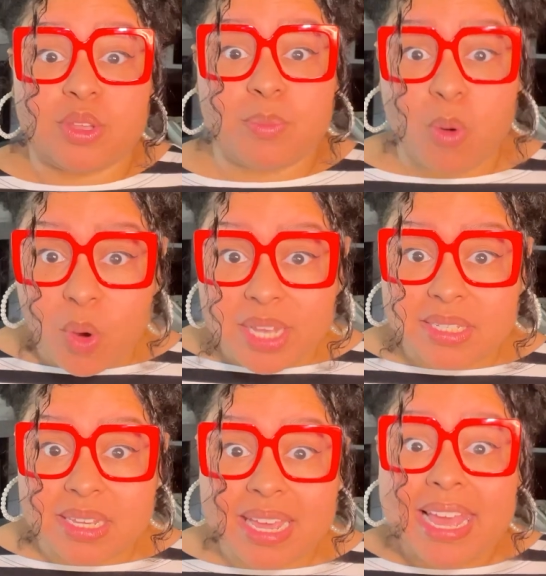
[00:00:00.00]
the
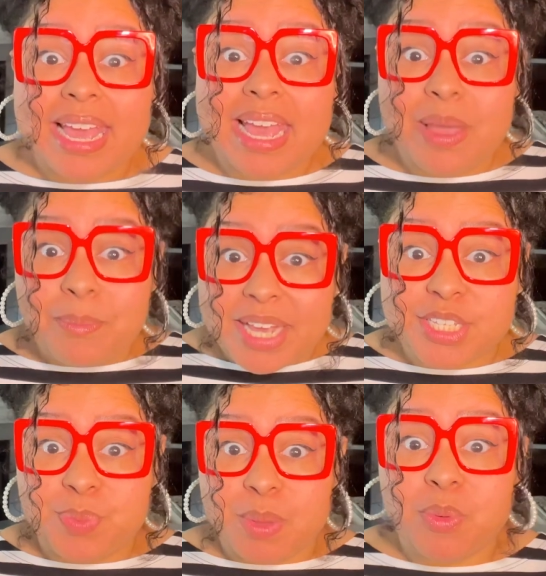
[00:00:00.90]
point, it
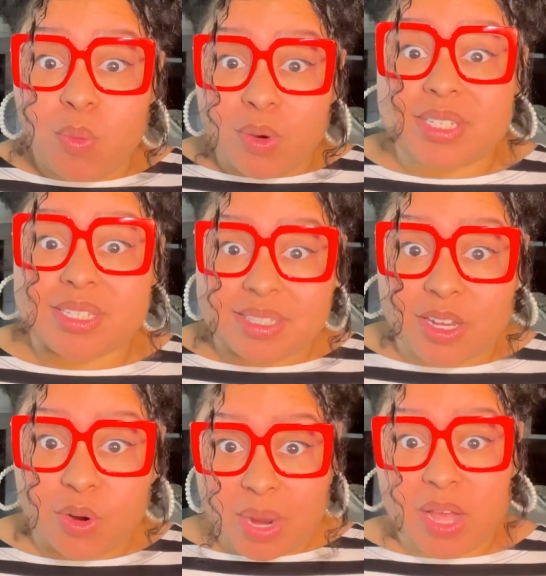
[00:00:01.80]
makes people want to
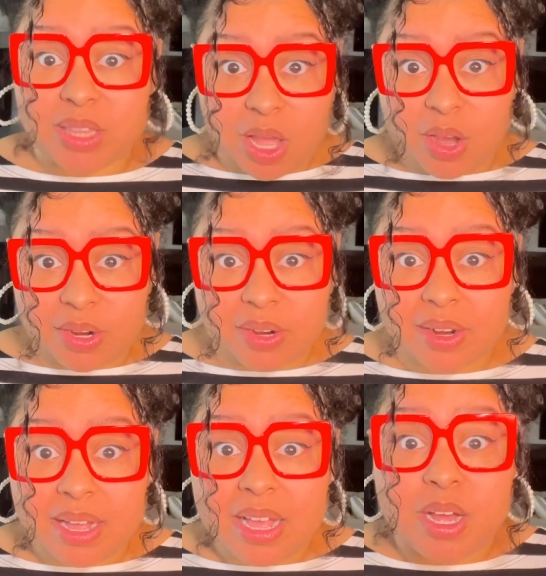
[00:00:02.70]
stick around longer.
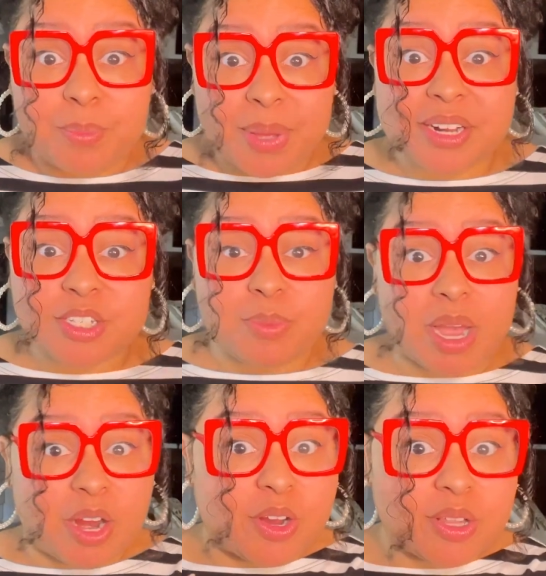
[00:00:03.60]
Compared to
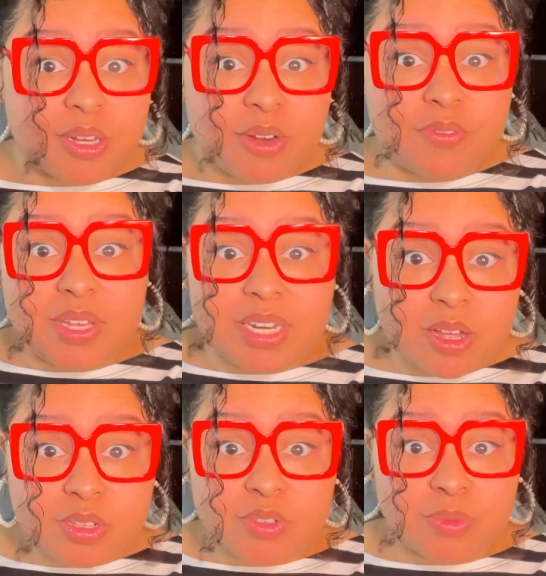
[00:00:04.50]
my earlier
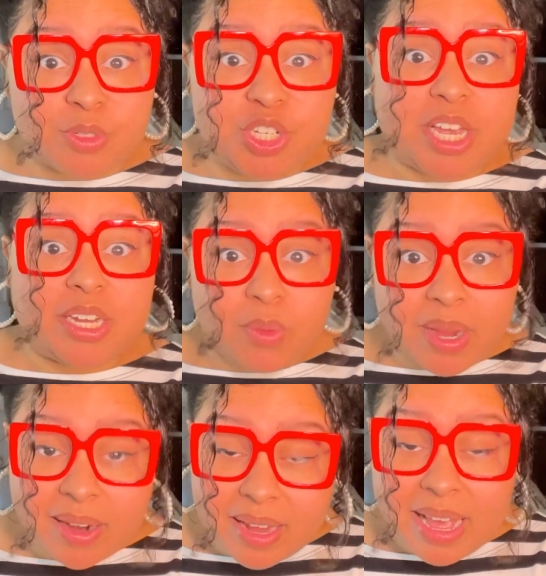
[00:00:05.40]
videos from
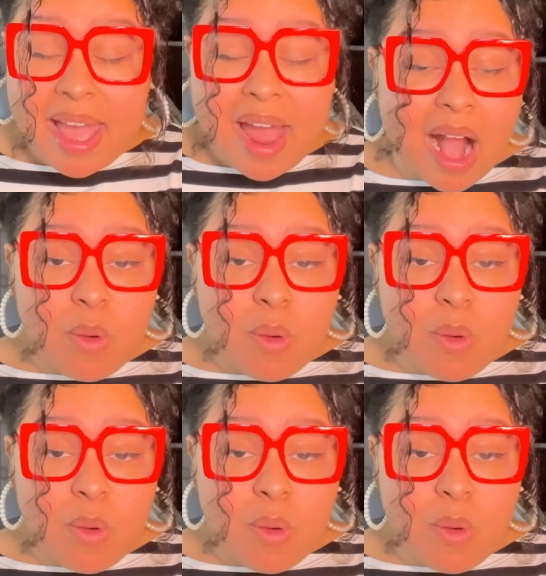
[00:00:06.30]
January, I